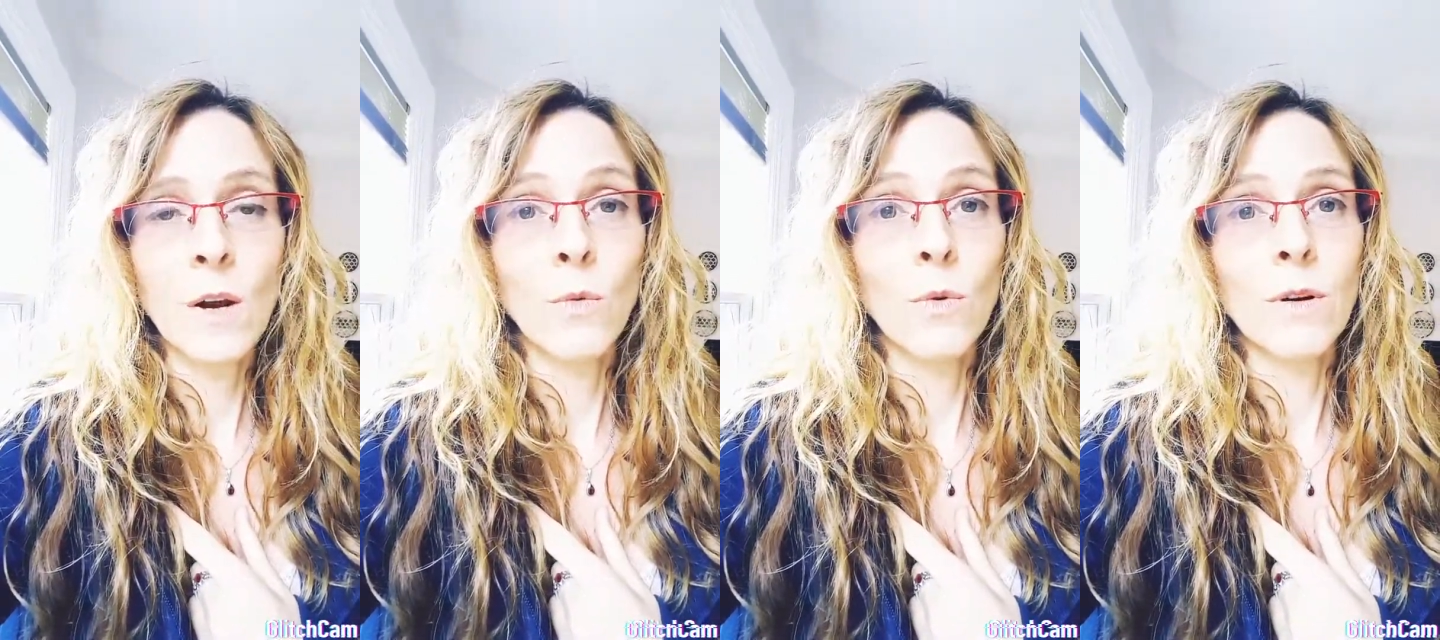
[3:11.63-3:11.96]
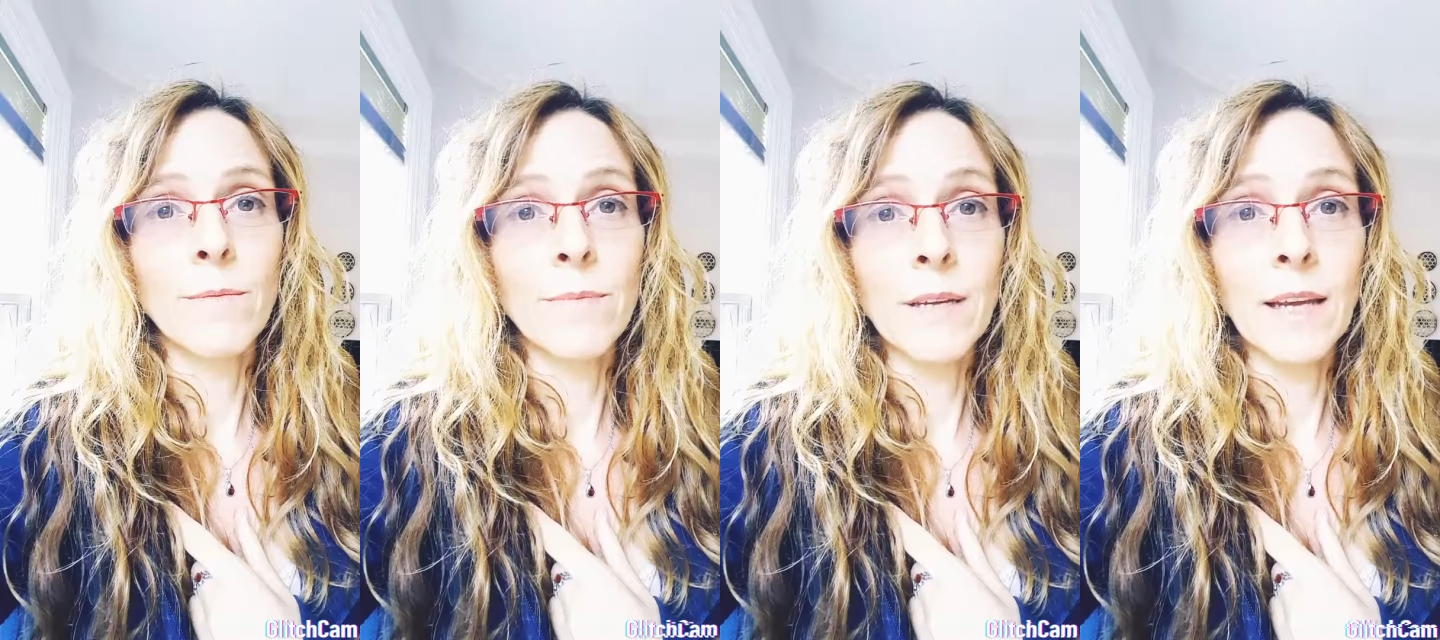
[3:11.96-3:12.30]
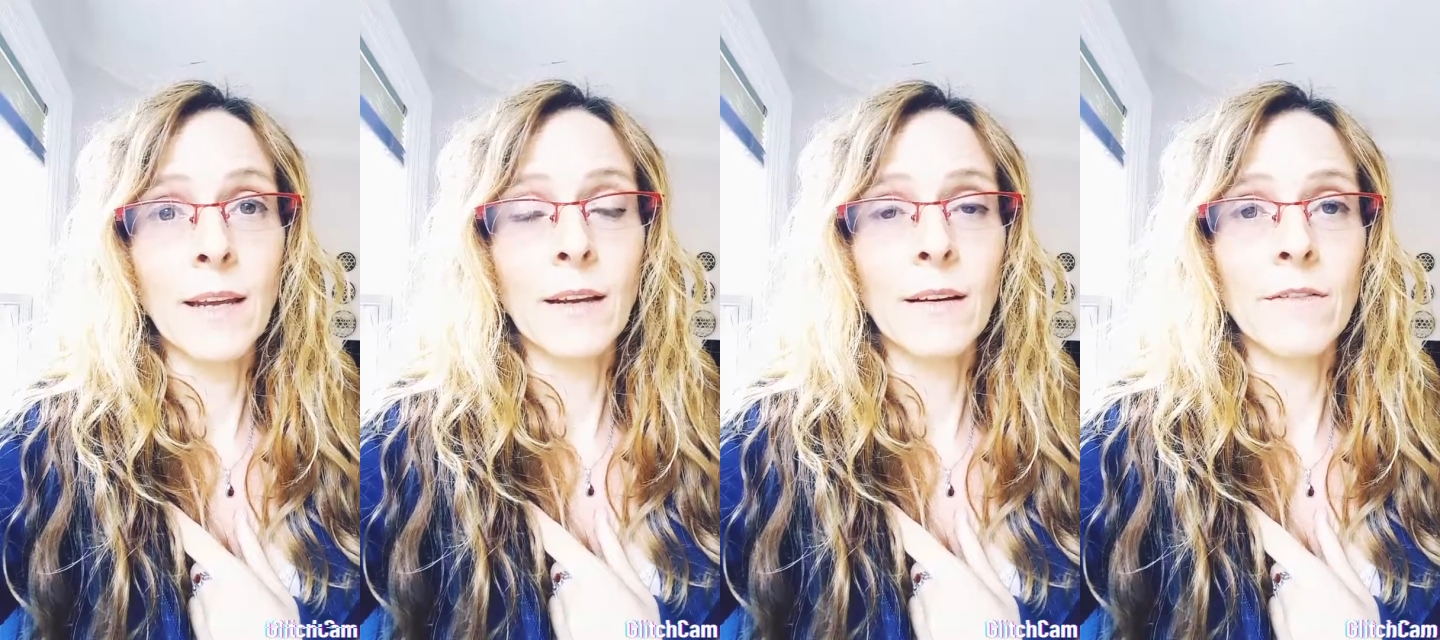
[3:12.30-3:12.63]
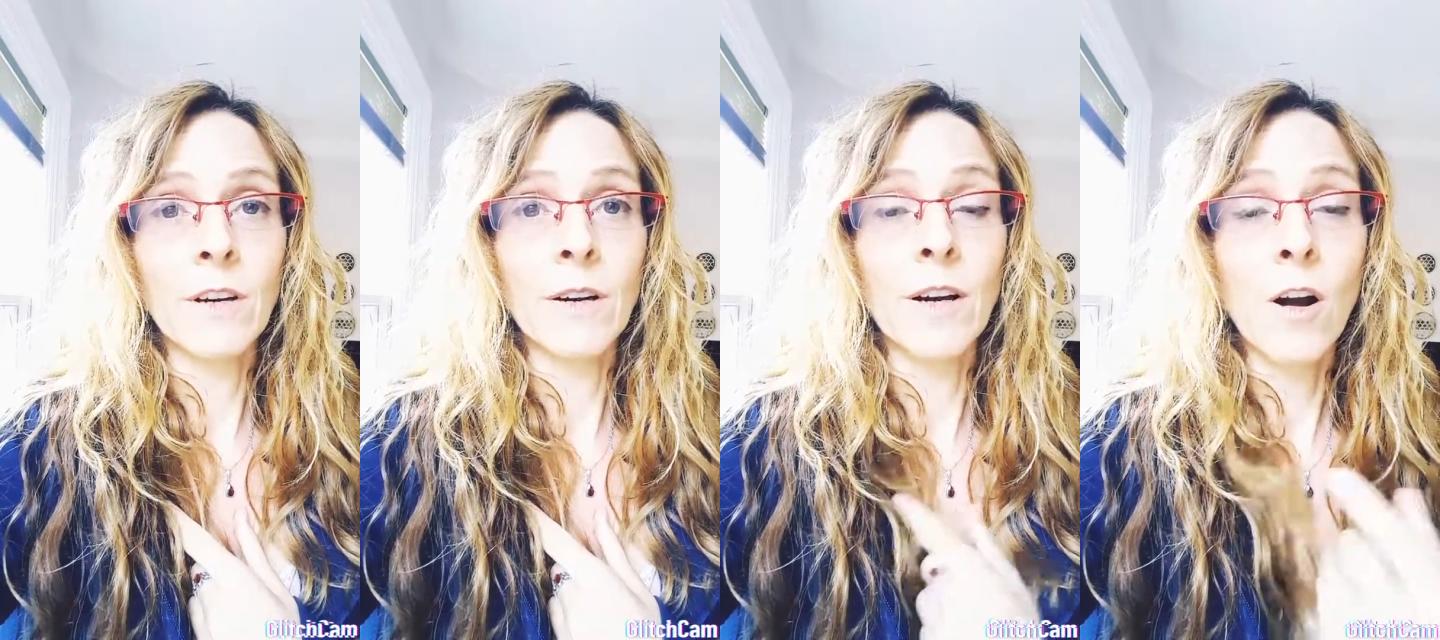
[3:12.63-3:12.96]
were being
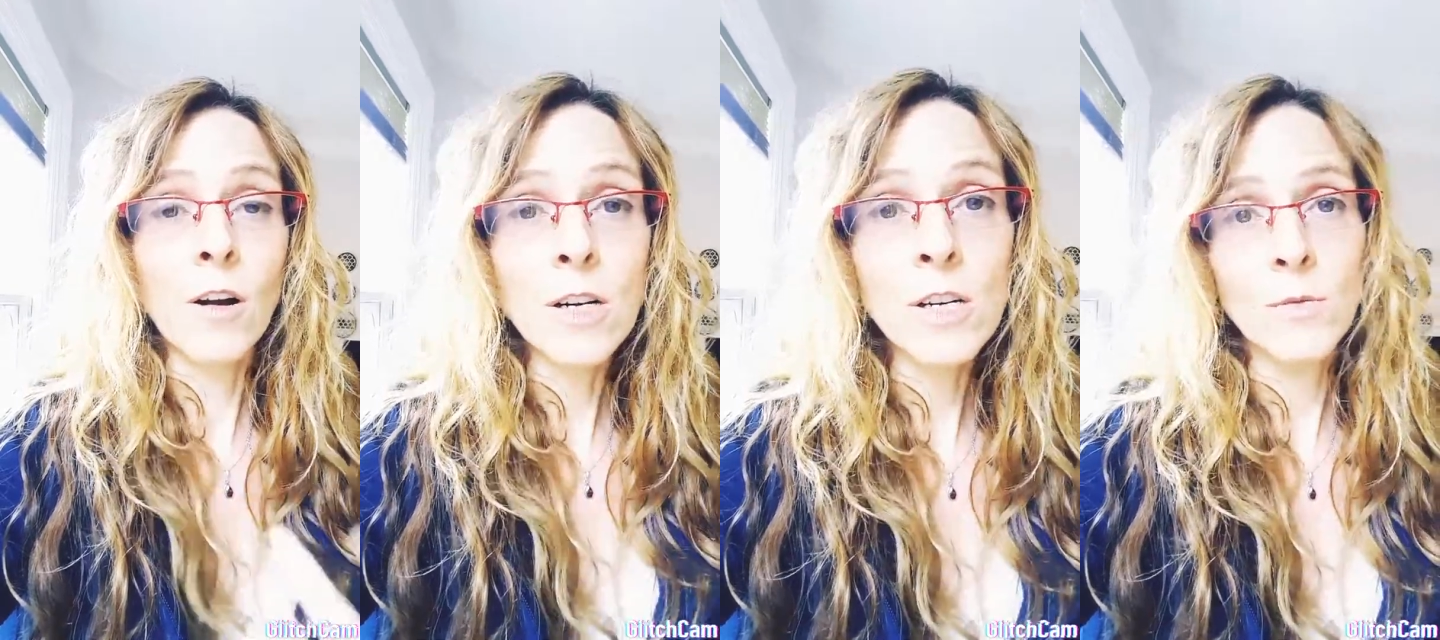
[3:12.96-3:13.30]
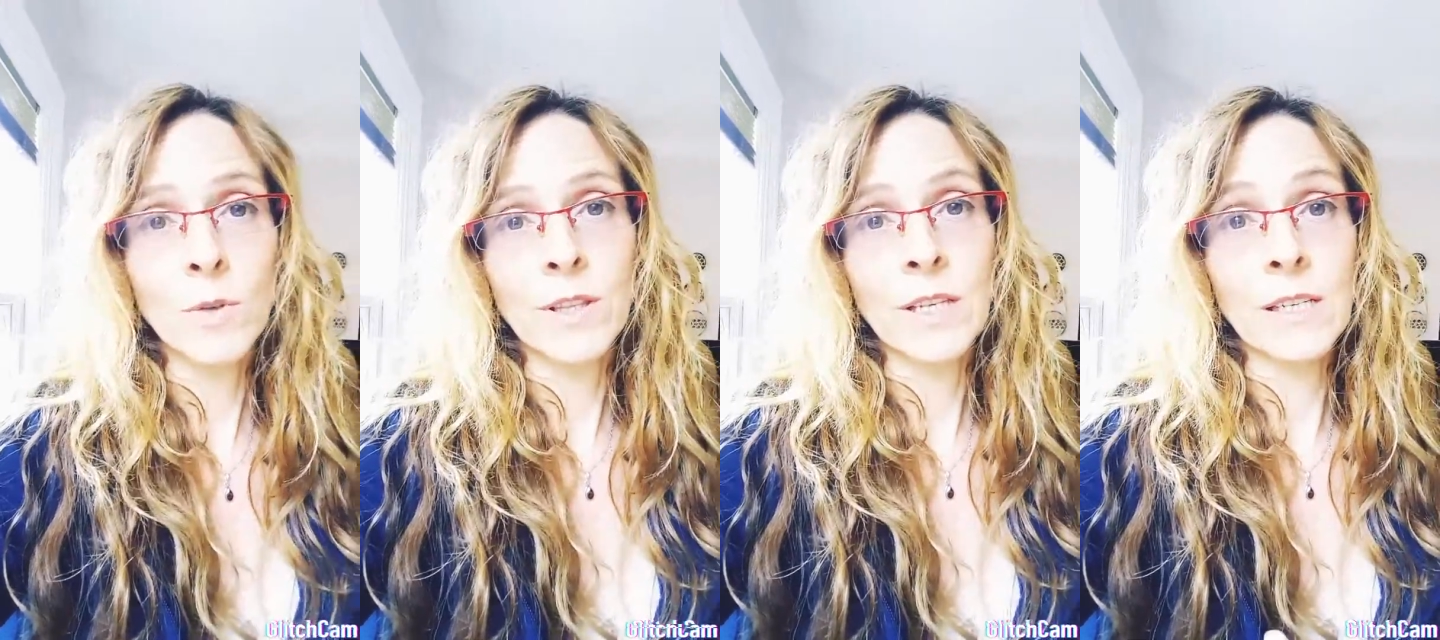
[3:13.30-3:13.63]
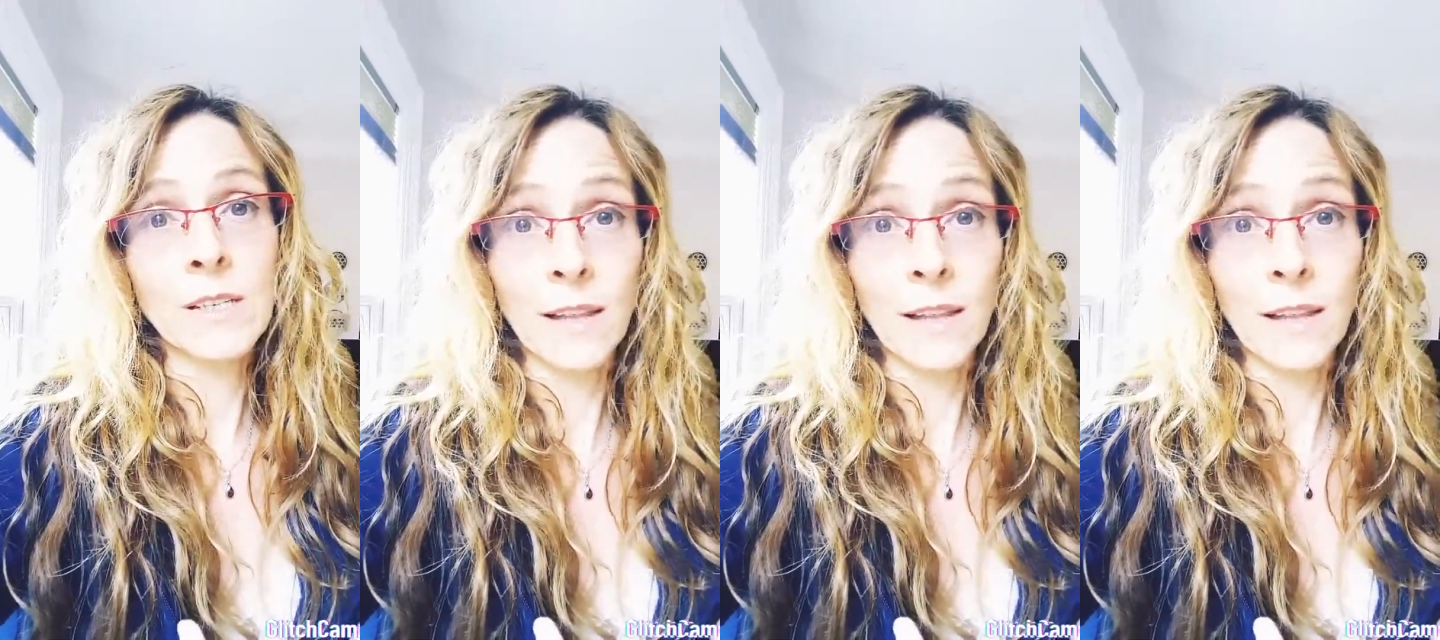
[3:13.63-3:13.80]
very harsh with these,